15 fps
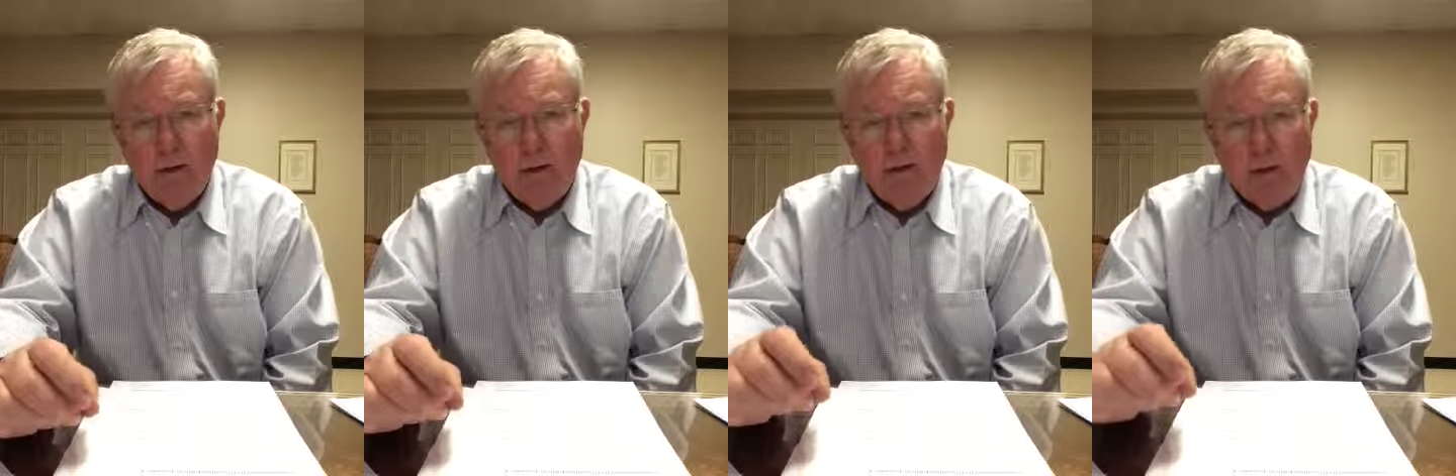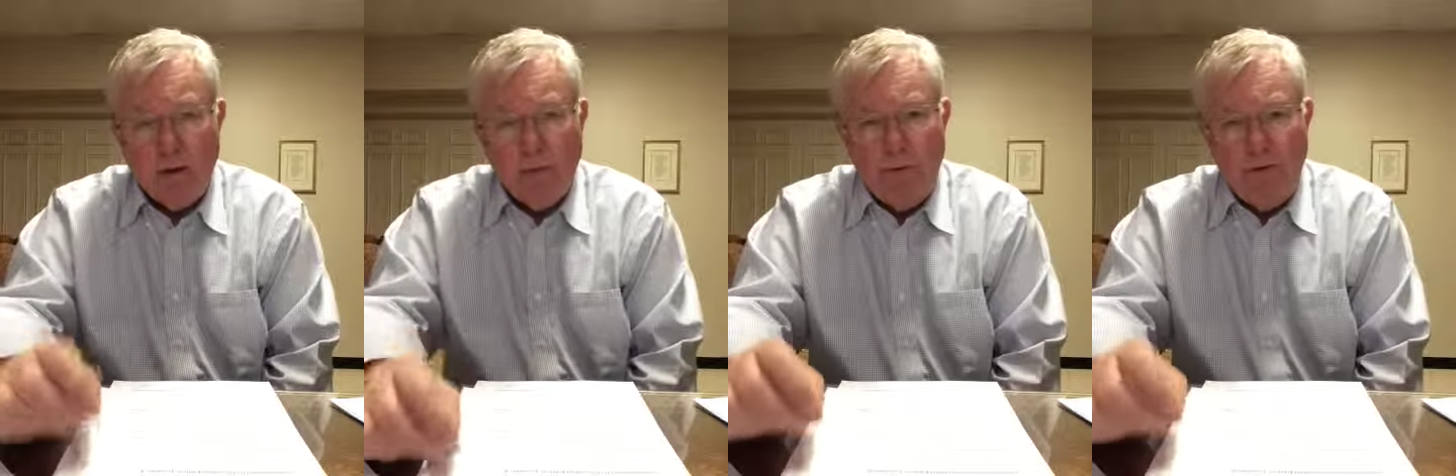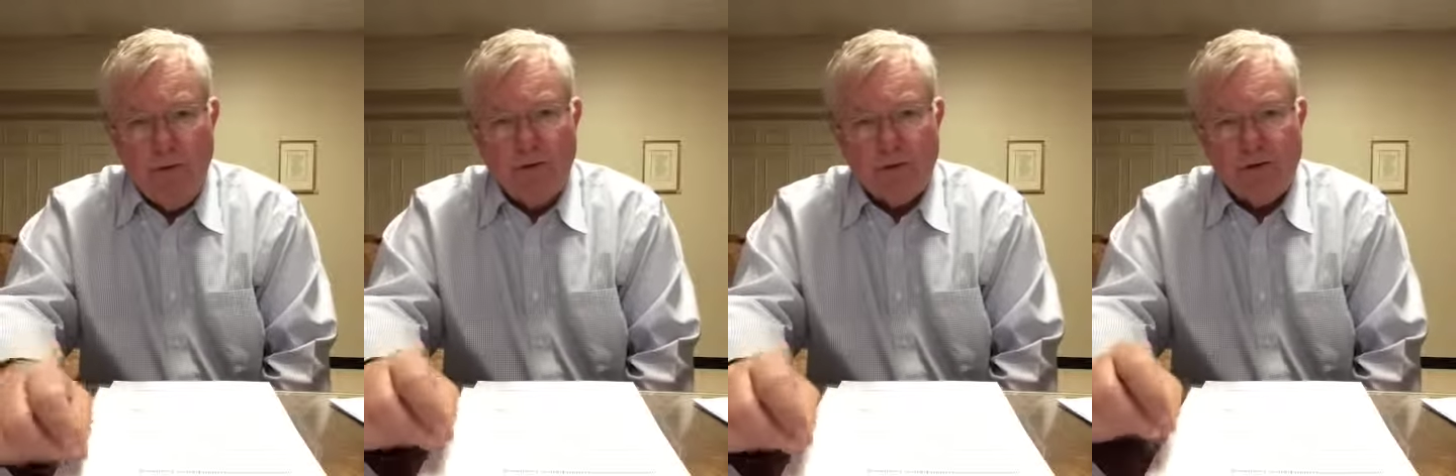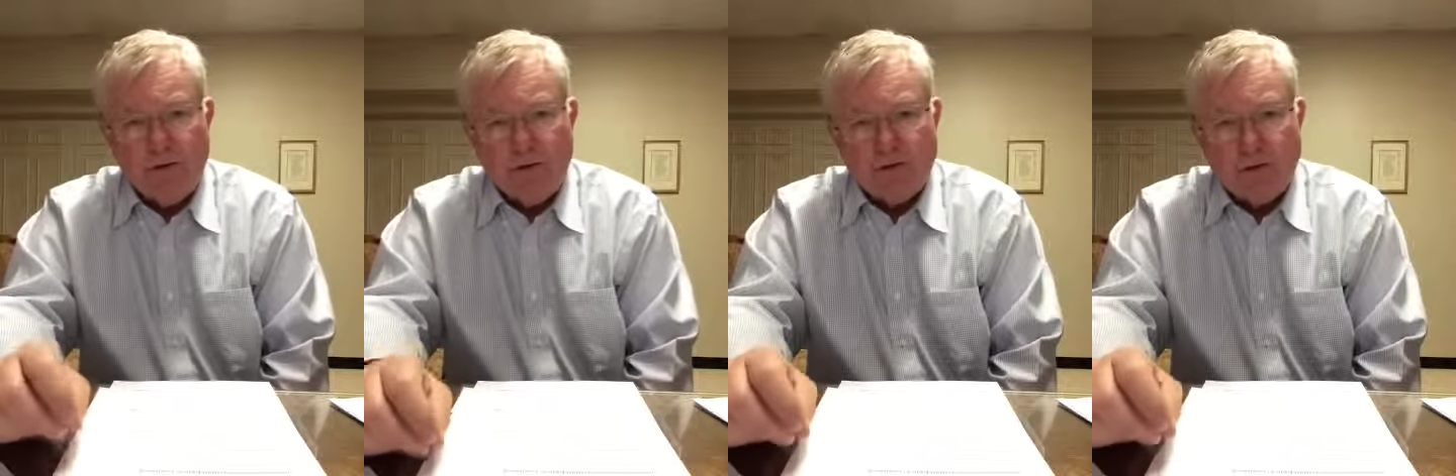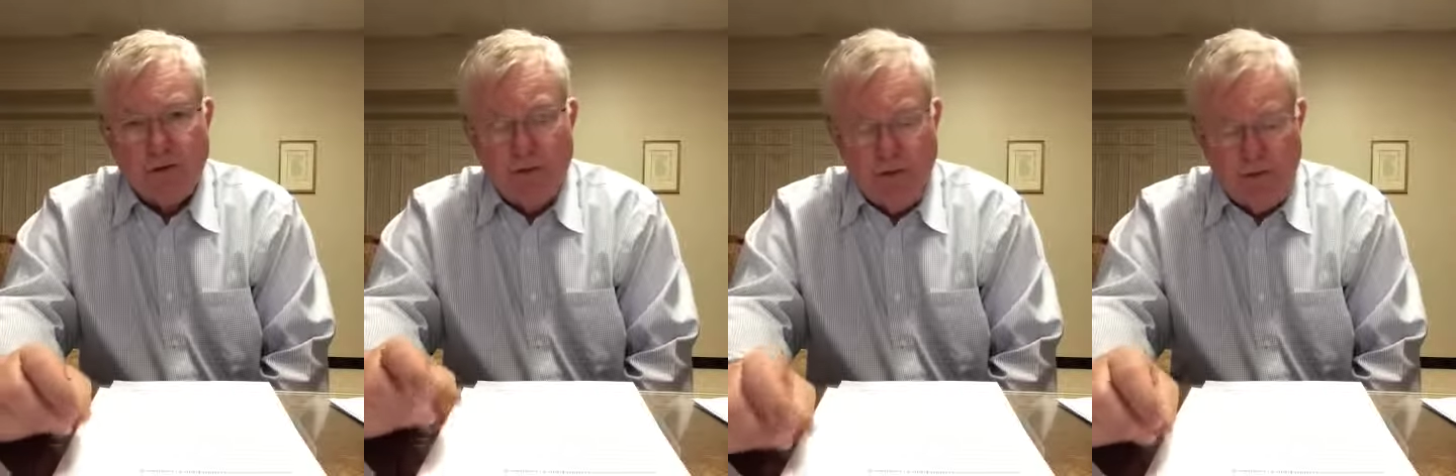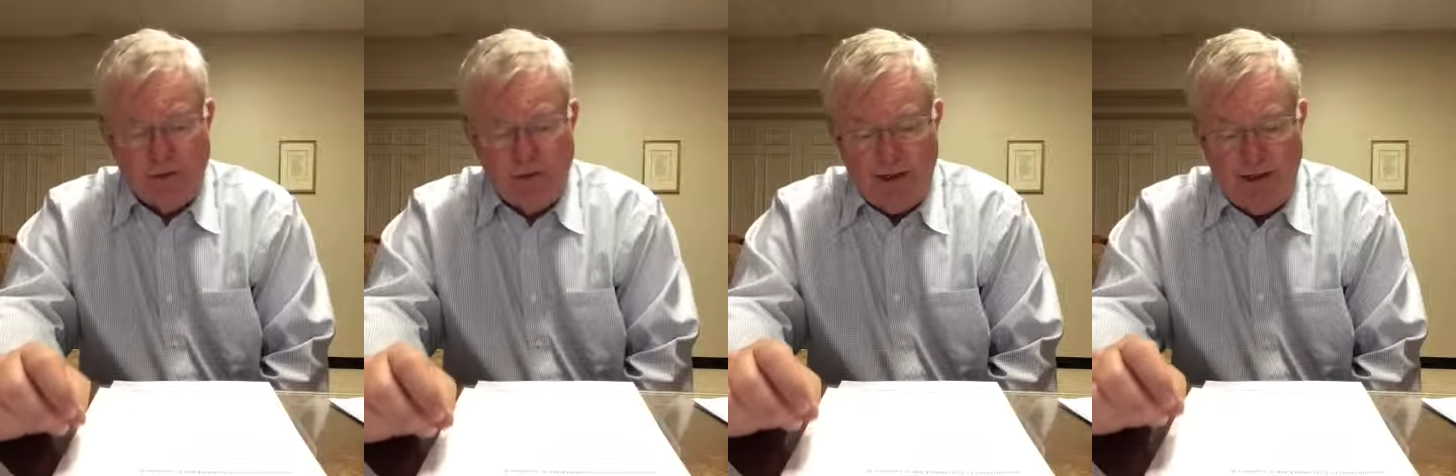that we in the church
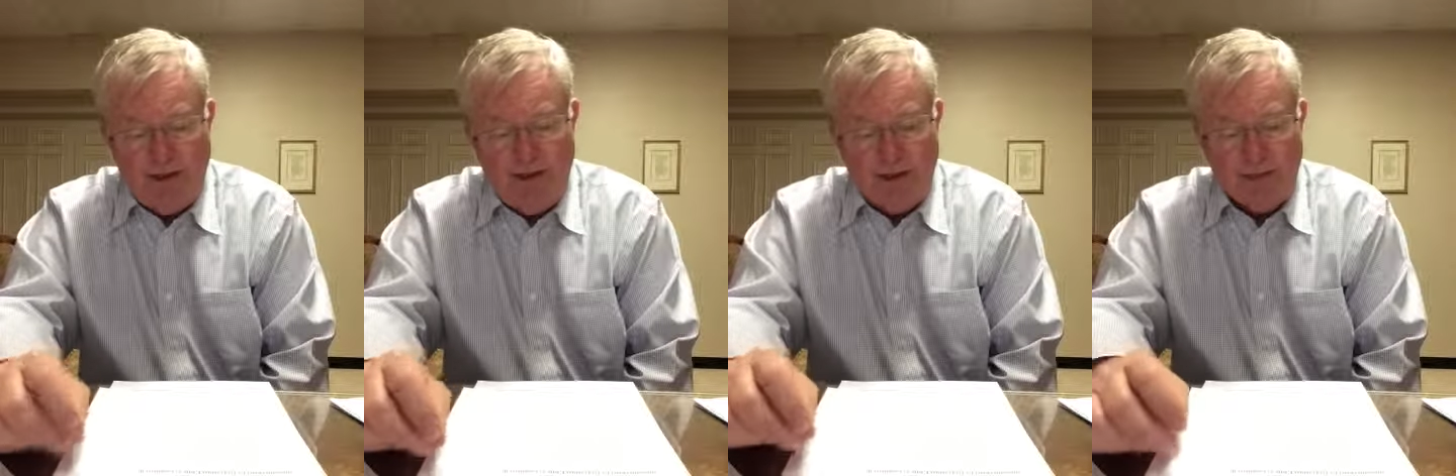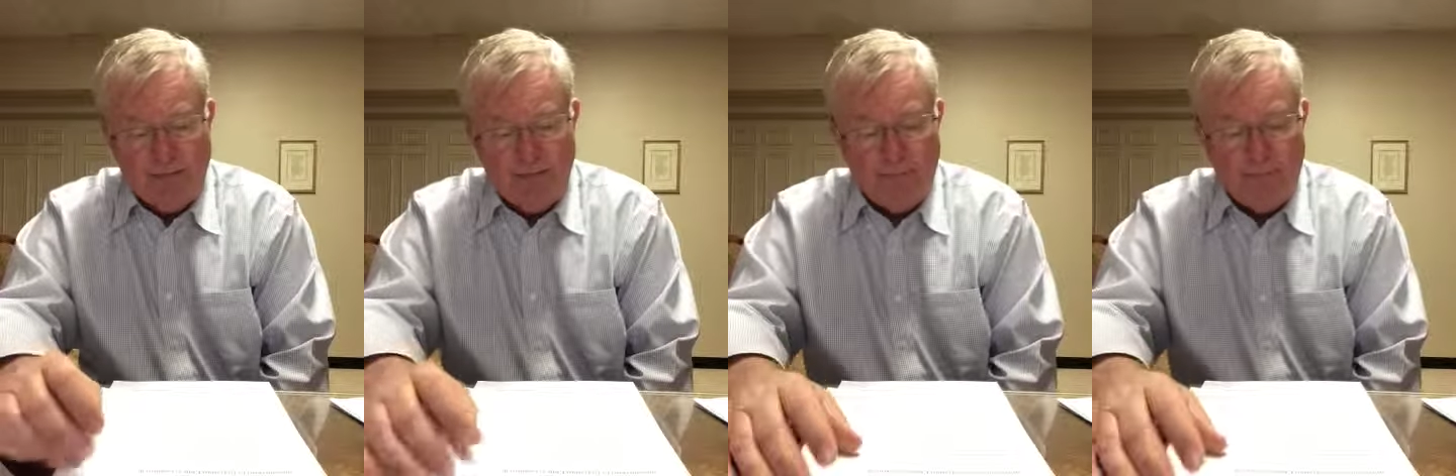community have